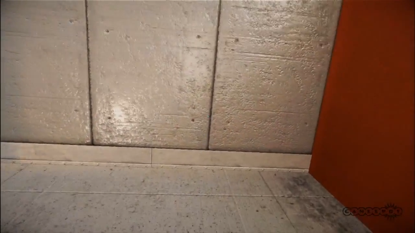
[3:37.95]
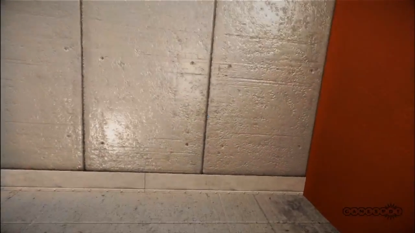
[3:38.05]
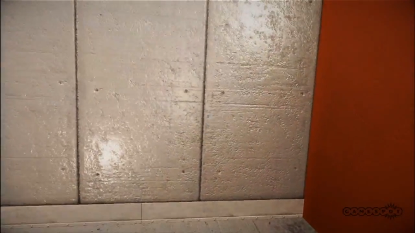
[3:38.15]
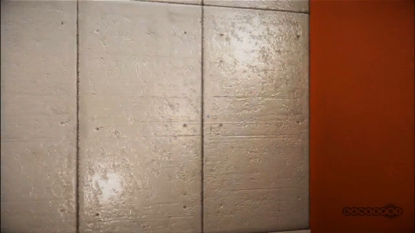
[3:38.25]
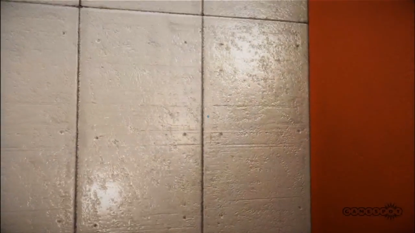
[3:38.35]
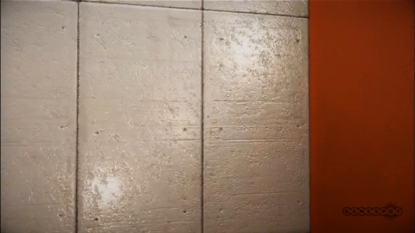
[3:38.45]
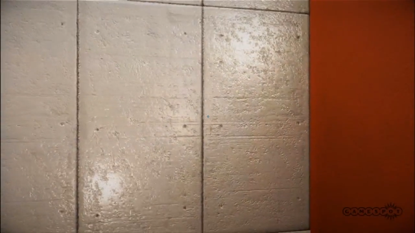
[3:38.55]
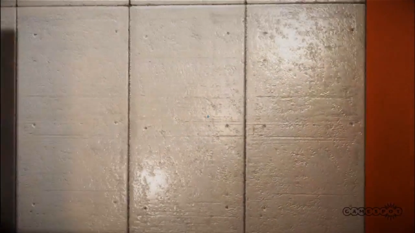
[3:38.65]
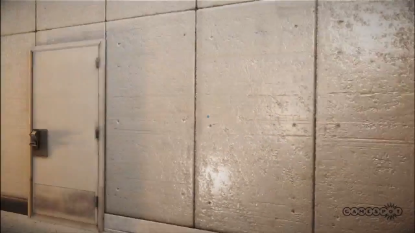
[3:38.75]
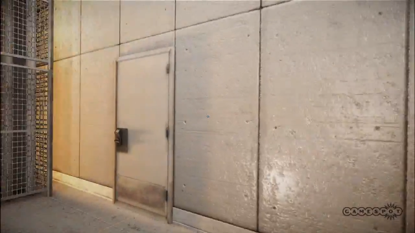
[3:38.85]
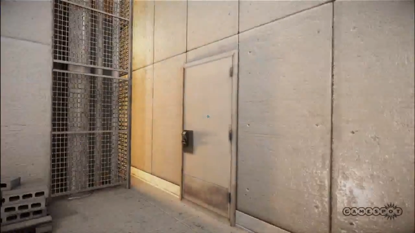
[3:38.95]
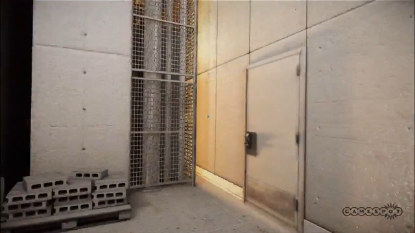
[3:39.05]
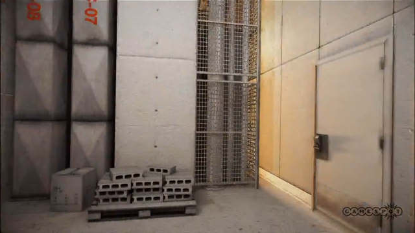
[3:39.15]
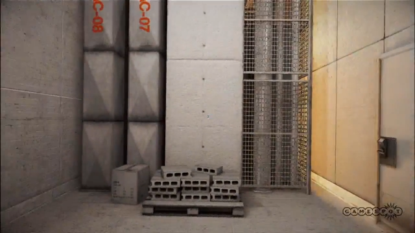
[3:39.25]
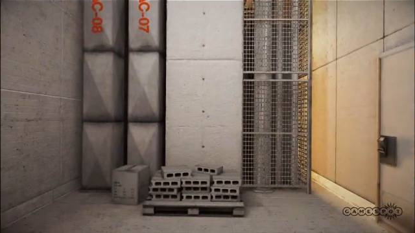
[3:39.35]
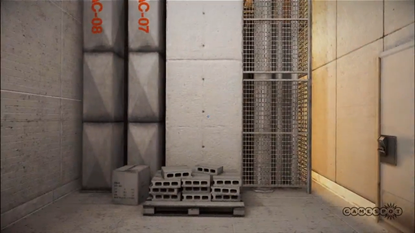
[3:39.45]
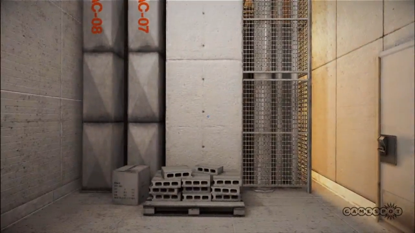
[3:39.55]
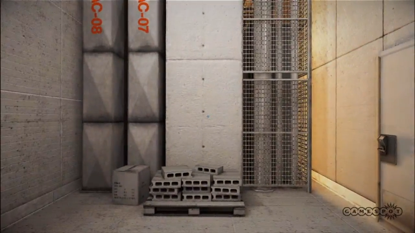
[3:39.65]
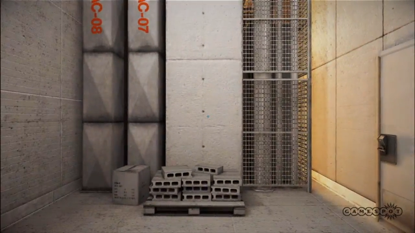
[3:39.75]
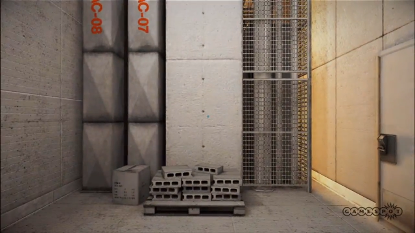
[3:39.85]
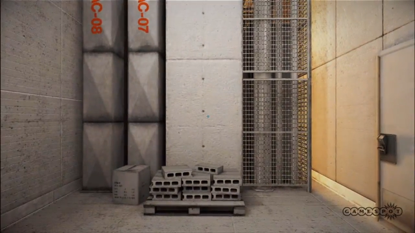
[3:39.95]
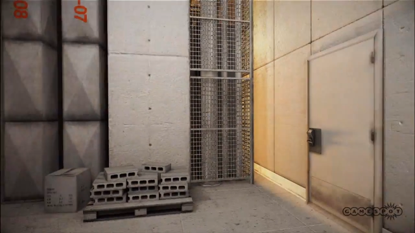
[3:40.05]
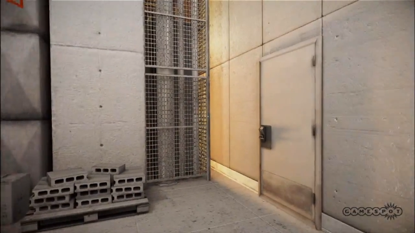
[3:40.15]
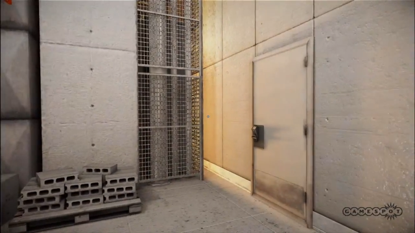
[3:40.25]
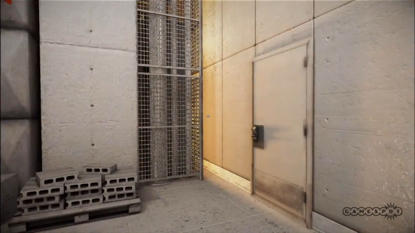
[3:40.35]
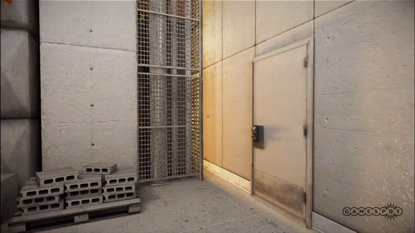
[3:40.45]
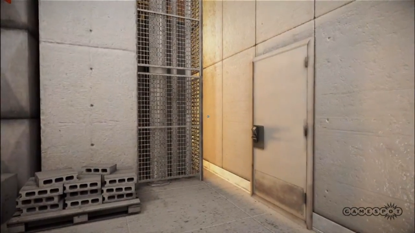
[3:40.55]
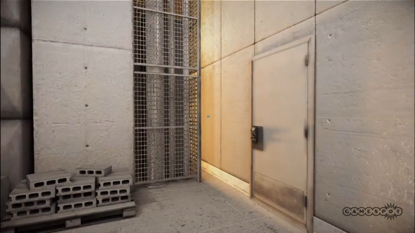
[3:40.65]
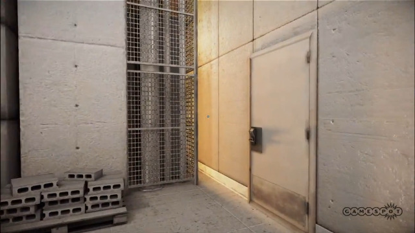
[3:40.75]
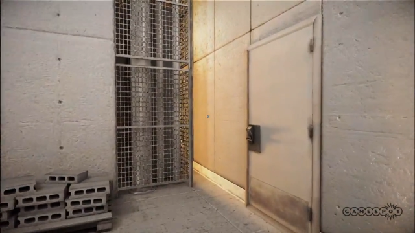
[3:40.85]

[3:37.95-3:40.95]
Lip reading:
[unreadable: no face in view]